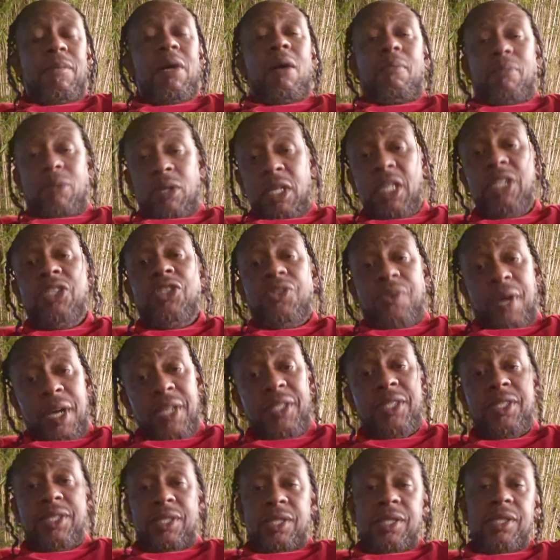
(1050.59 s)
I'm going to get
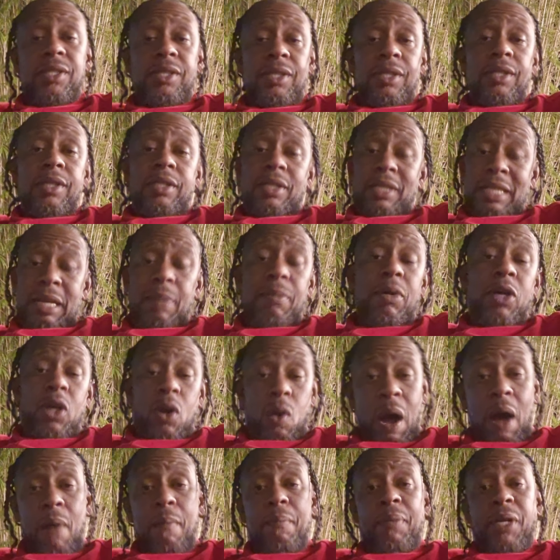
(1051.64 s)
dressed. I'm going to
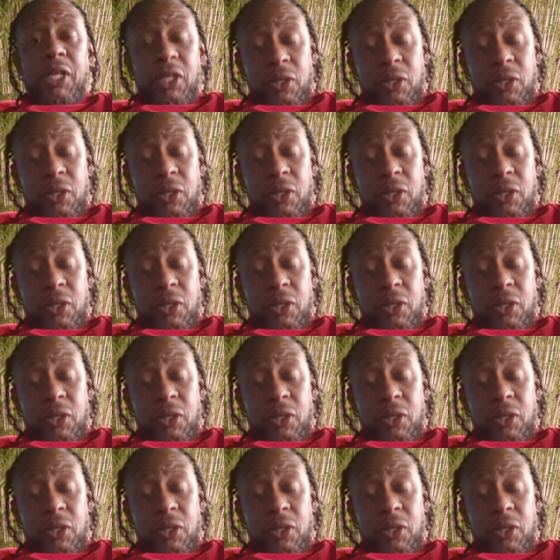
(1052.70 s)
go out and be